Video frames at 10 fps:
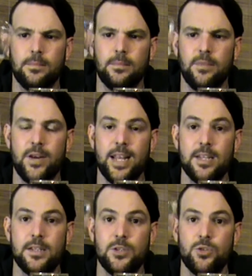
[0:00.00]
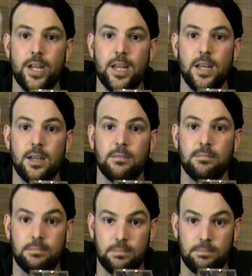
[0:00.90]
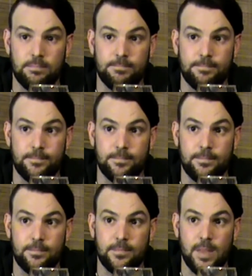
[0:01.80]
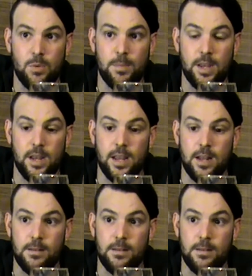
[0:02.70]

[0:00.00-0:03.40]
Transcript: very easy drinking. It would be a